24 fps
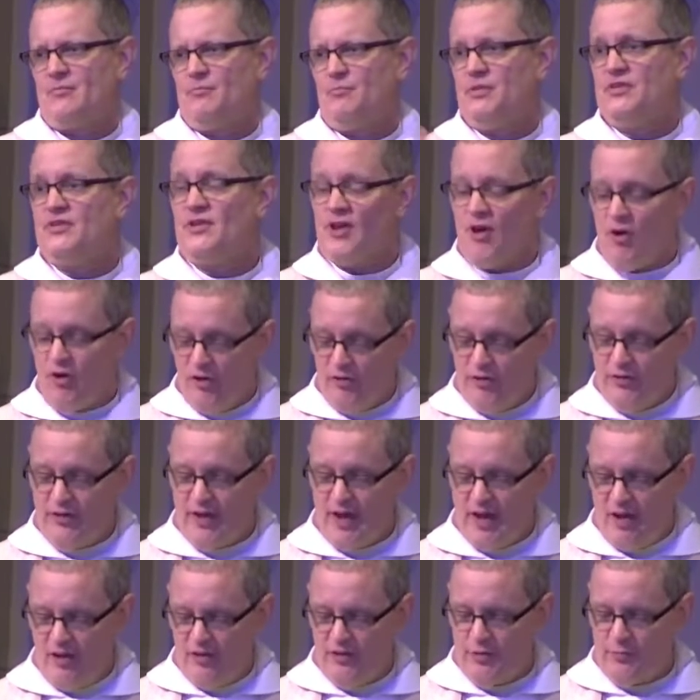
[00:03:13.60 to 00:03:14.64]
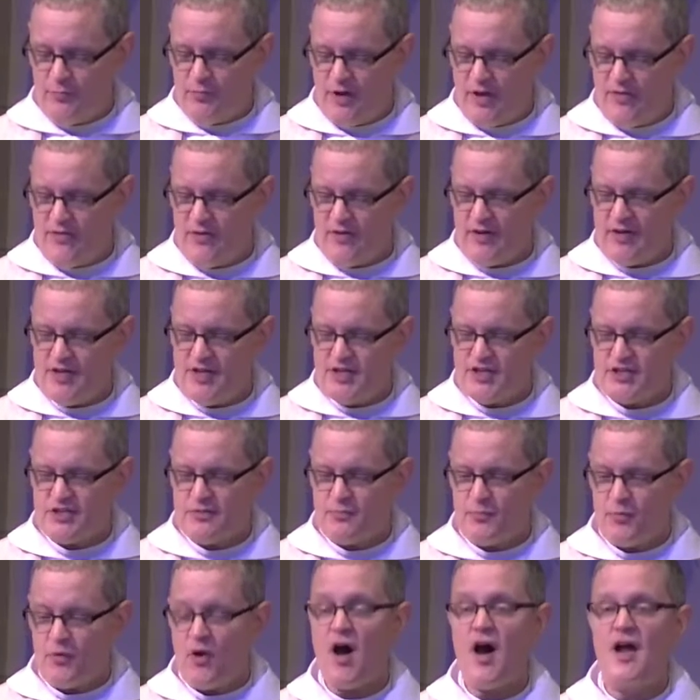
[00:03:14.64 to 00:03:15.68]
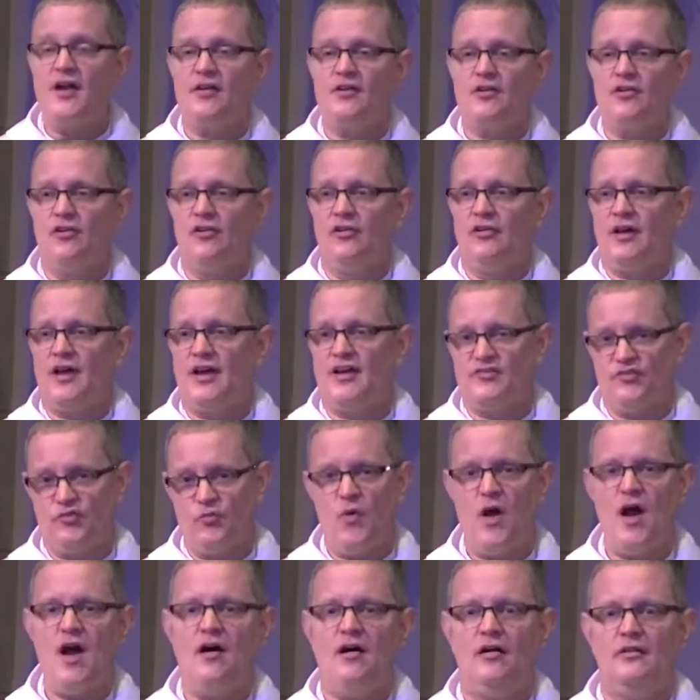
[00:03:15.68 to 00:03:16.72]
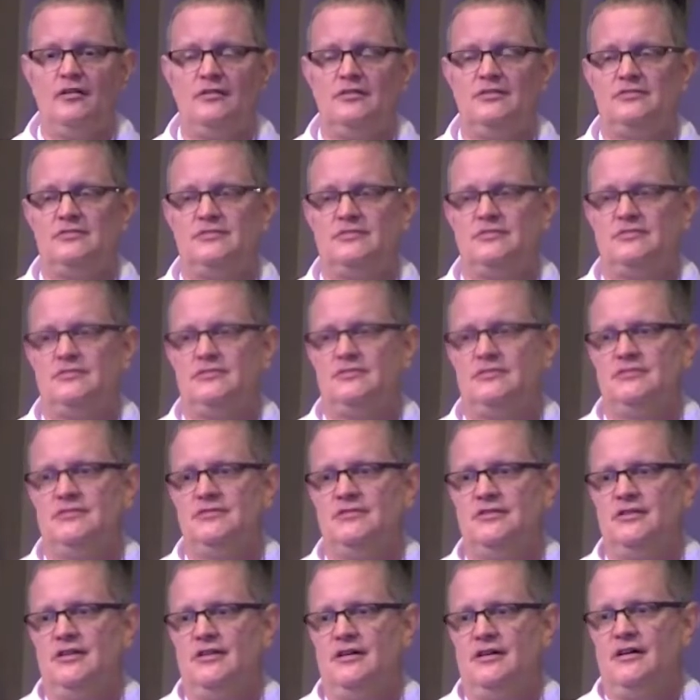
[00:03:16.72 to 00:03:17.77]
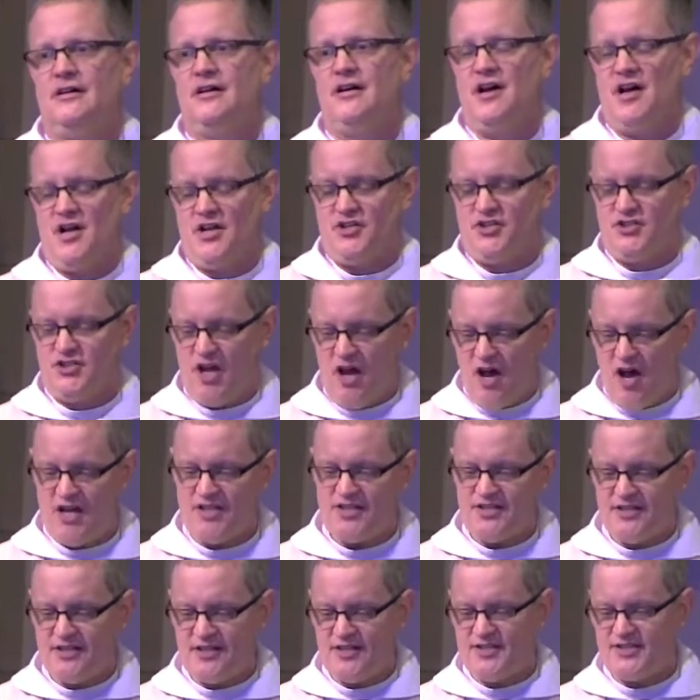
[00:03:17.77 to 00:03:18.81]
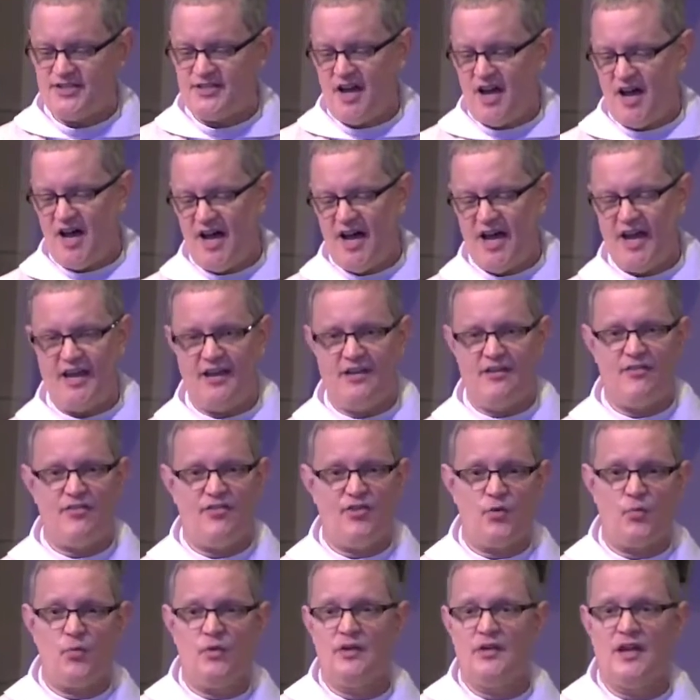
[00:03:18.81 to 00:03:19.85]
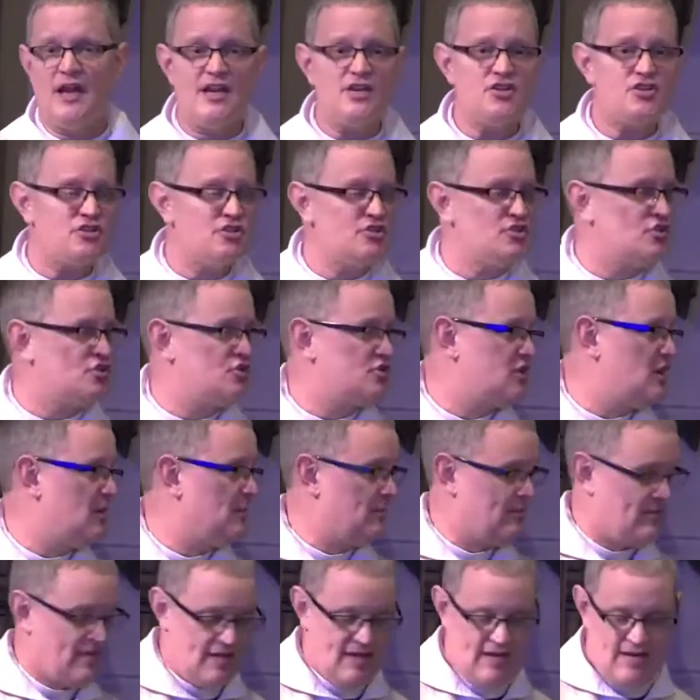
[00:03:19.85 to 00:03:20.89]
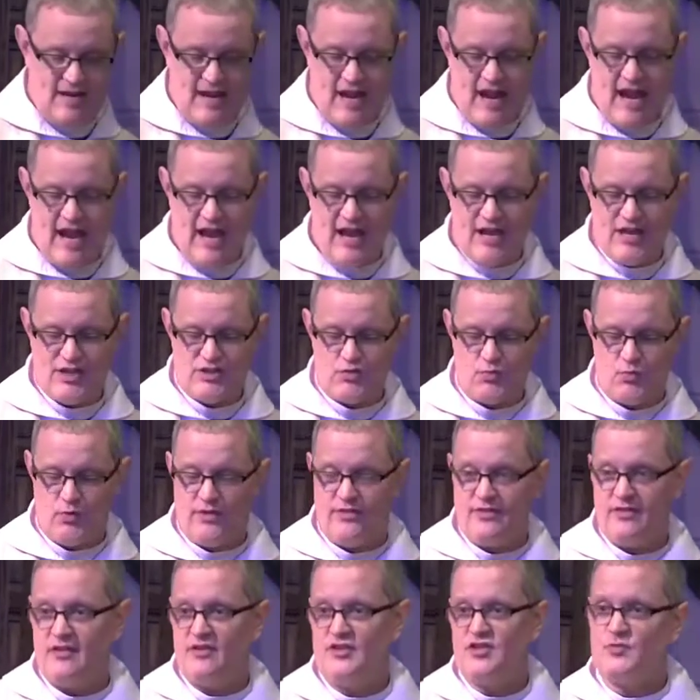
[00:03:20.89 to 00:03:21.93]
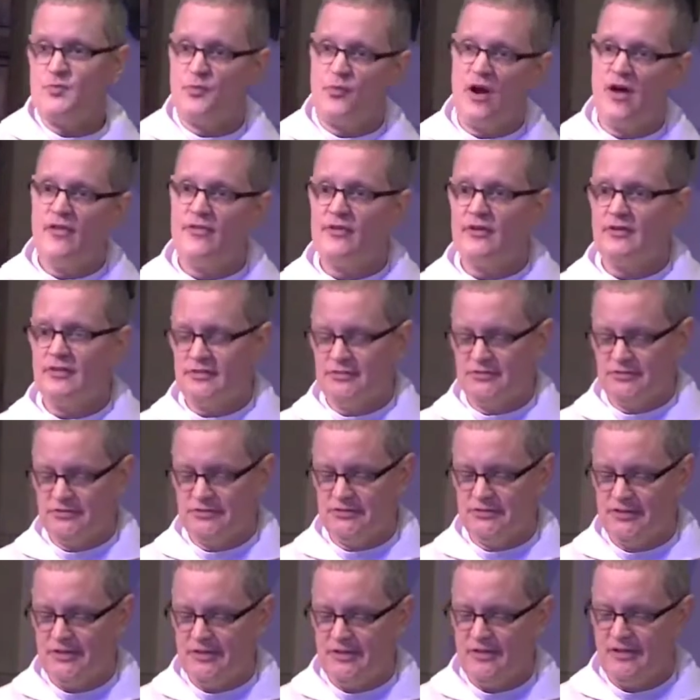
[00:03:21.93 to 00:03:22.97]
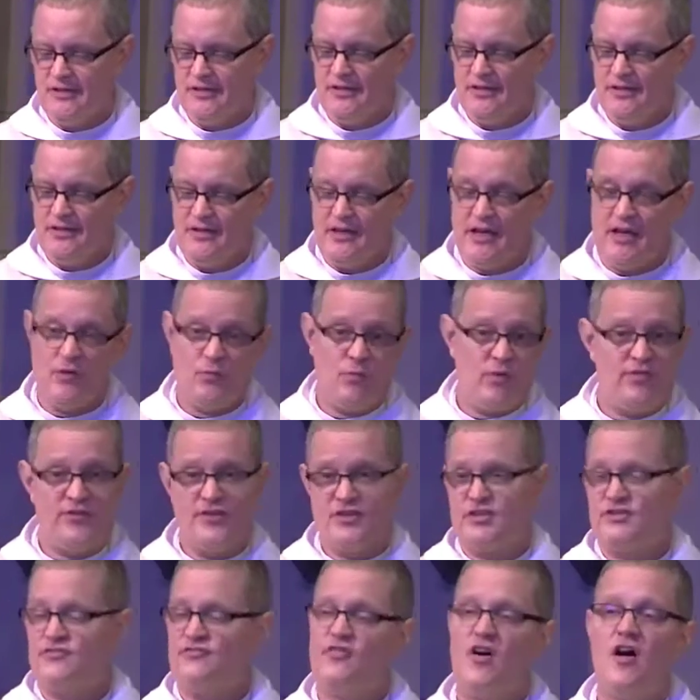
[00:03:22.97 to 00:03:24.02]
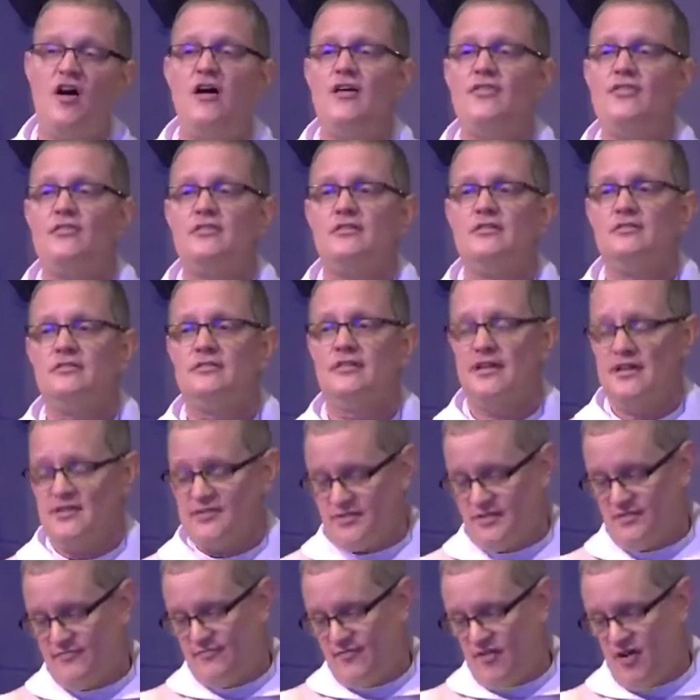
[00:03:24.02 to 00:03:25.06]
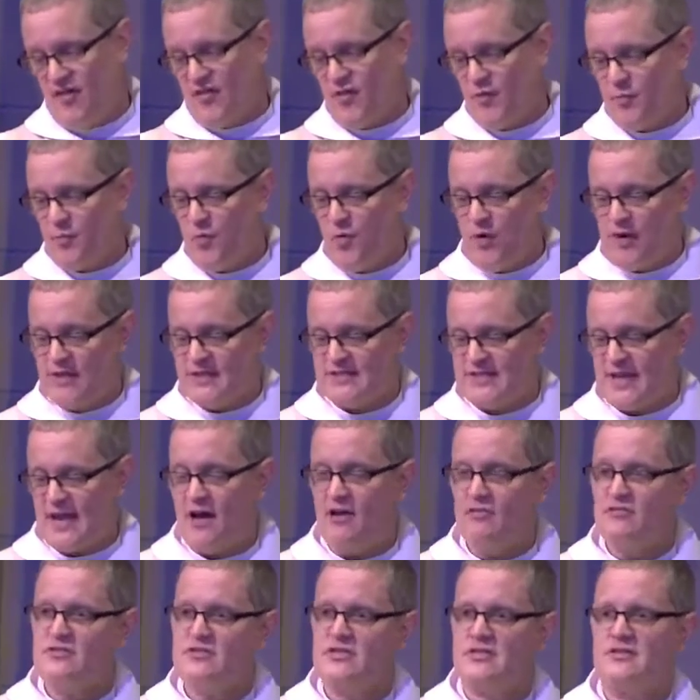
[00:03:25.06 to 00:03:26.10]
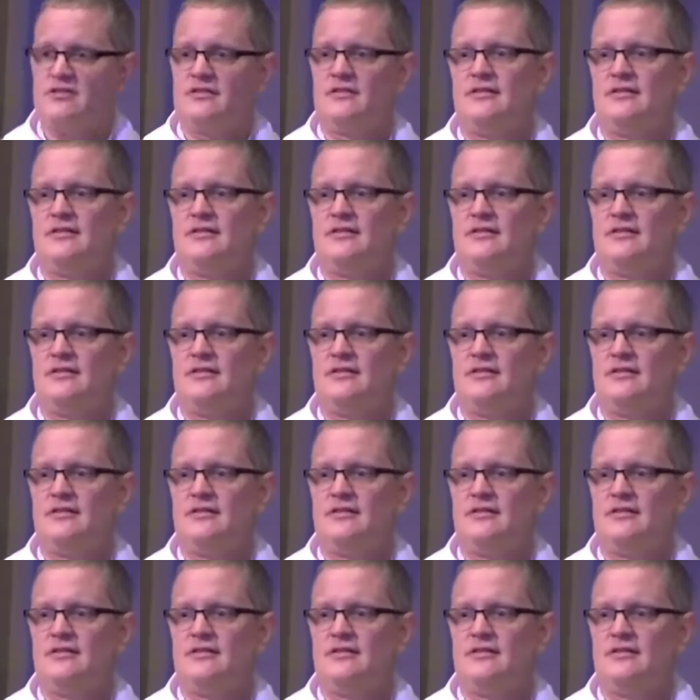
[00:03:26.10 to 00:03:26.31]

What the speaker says: But the elder brother is prodigal as well, tossing aside the relationship that he has with his brother and with his father, as the father points out.